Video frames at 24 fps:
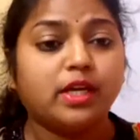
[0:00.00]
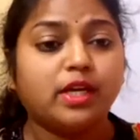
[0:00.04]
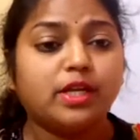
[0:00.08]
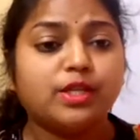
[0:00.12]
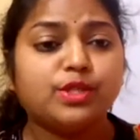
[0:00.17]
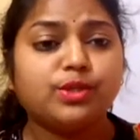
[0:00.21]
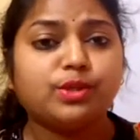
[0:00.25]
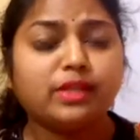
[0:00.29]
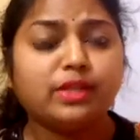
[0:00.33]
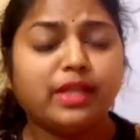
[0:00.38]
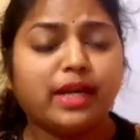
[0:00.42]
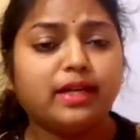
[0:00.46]

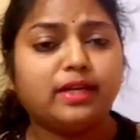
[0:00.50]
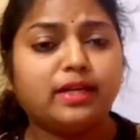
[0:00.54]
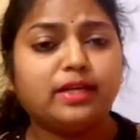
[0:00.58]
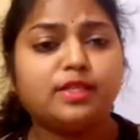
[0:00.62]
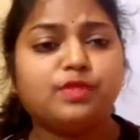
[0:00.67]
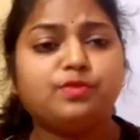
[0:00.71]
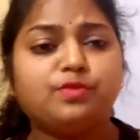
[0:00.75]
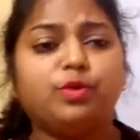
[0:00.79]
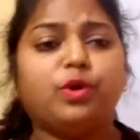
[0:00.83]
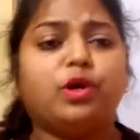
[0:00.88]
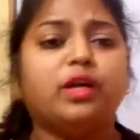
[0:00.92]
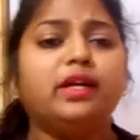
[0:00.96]
So that
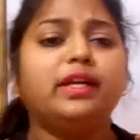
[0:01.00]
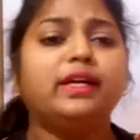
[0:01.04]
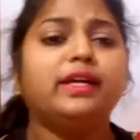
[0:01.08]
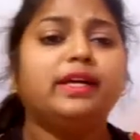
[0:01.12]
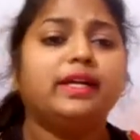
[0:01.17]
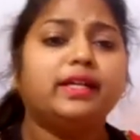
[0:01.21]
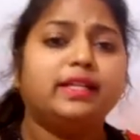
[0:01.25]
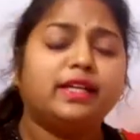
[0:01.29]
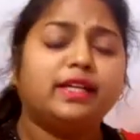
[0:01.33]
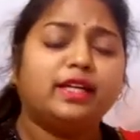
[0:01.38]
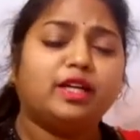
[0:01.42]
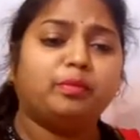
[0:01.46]
is what
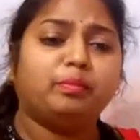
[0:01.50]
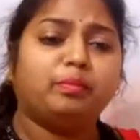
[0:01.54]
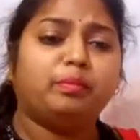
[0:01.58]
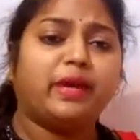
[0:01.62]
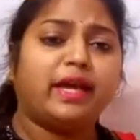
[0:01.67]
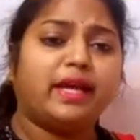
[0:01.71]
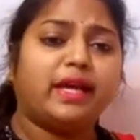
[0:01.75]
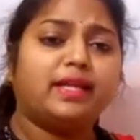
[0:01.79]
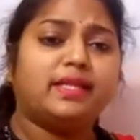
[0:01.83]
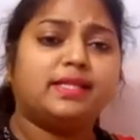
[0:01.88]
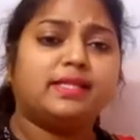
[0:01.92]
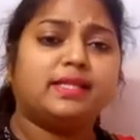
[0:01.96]
the
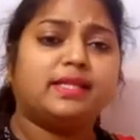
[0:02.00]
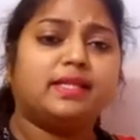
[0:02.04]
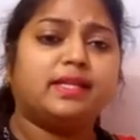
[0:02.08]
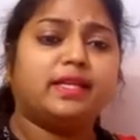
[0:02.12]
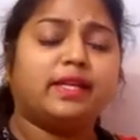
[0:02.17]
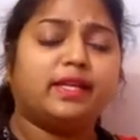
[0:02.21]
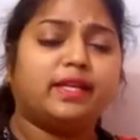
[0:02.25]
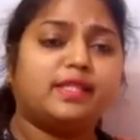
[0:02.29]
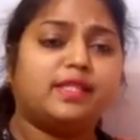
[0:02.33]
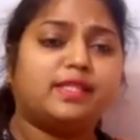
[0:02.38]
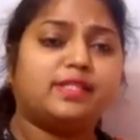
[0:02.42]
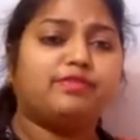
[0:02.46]
comparison
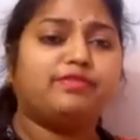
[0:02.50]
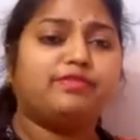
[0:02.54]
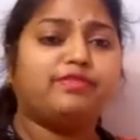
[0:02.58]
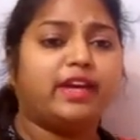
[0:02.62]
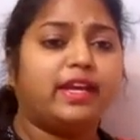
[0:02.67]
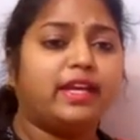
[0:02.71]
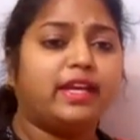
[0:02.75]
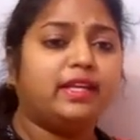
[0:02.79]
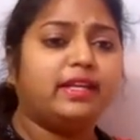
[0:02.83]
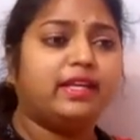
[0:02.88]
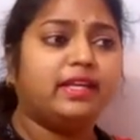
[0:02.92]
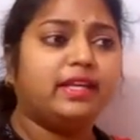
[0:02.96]
is,
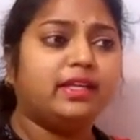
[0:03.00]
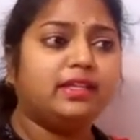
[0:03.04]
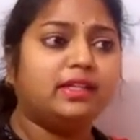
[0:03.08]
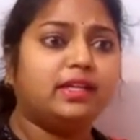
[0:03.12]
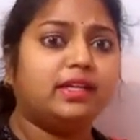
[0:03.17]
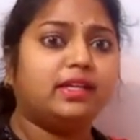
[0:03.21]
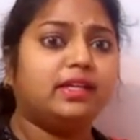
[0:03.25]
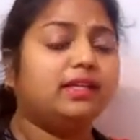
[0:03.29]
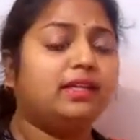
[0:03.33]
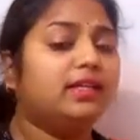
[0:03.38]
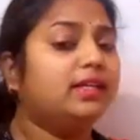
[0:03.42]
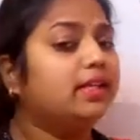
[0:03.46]
finding
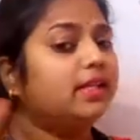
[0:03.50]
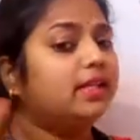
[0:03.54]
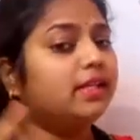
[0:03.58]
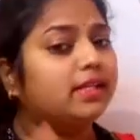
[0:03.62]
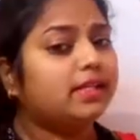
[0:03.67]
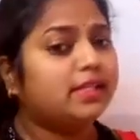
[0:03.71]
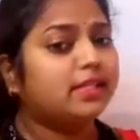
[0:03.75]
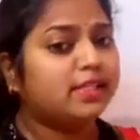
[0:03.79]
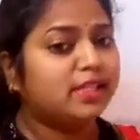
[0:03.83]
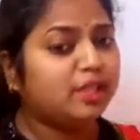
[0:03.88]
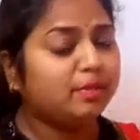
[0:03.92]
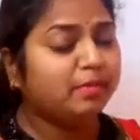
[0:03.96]
the
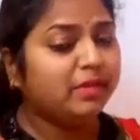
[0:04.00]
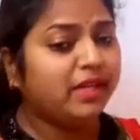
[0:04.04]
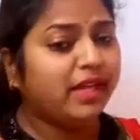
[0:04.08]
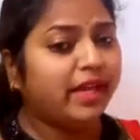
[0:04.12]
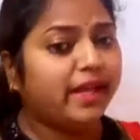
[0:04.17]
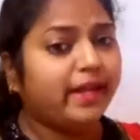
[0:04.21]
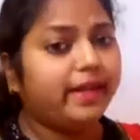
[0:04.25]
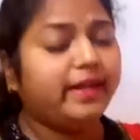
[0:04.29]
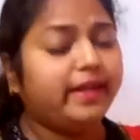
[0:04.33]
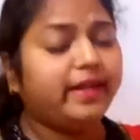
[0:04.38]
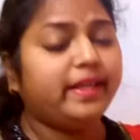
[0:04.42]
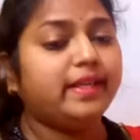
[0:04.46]

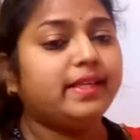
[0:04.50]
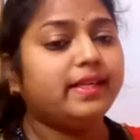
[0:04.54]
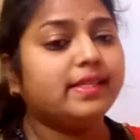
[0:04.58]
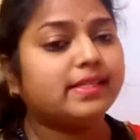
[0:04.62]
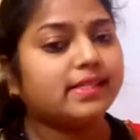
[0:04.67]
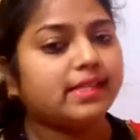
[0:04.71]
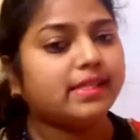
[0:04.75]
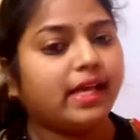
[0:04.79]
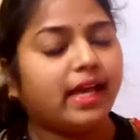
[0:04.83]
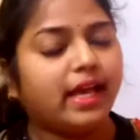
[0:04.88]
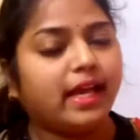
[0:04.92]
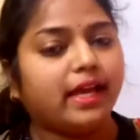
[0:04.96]

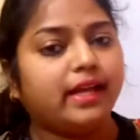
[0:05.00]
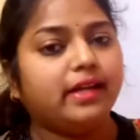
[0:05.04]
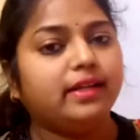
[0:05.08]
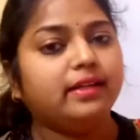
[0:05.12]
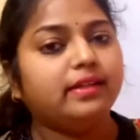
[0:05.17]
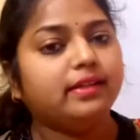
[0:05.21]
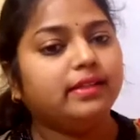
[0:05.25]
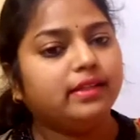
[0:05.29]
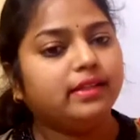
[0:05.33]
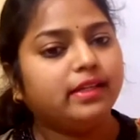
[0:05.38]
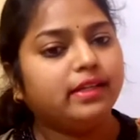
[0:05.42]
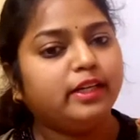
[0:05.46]
similarities
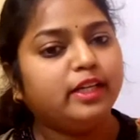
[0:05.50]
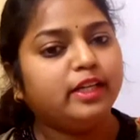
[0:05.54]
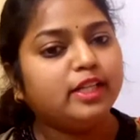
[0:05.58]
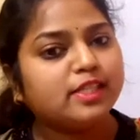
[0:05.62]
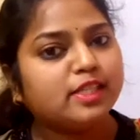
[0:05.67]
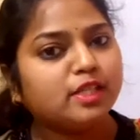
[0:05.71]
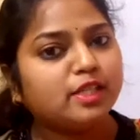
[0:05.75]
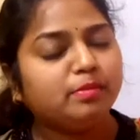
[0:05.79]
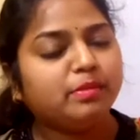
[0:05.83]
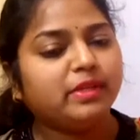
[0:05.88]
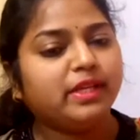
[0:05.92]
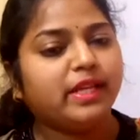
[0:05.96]
and the
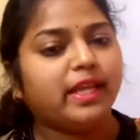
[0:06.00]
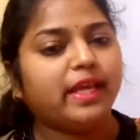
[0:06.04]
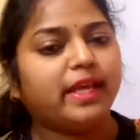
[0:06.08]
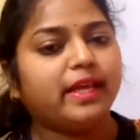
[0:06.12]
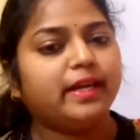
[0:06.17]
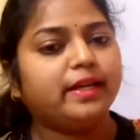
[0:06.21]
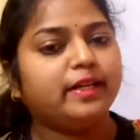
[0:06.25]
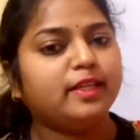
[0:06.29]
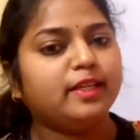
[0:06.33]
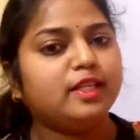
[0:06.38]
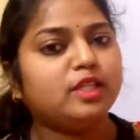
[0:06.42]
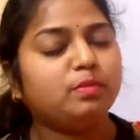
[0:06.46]

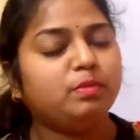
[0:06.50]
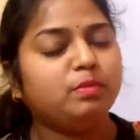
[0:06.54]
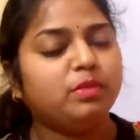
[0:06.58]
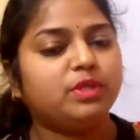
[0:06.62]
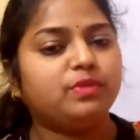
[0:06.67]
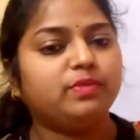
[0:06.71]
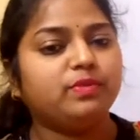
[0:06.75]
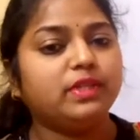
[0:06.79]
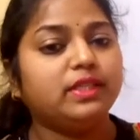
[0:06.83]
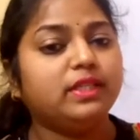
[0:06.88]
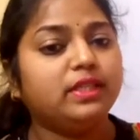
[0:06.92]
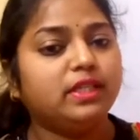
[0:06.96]
dissimilarities
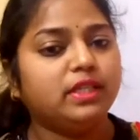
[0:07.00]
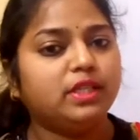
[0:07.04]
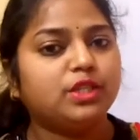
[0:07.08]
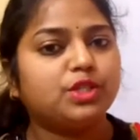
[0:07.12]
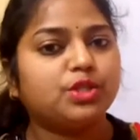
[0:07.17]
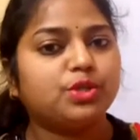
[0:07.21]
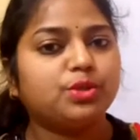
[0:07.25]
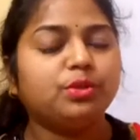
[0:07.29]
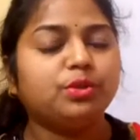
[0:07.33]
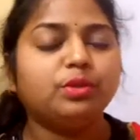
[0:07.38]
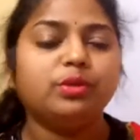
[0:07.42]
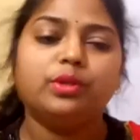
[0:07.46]
between these
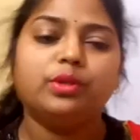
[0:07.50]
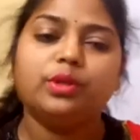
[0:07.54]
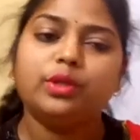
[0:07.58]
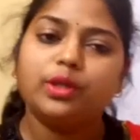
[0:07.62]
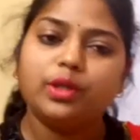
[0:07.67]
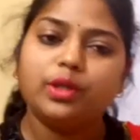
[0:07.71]
two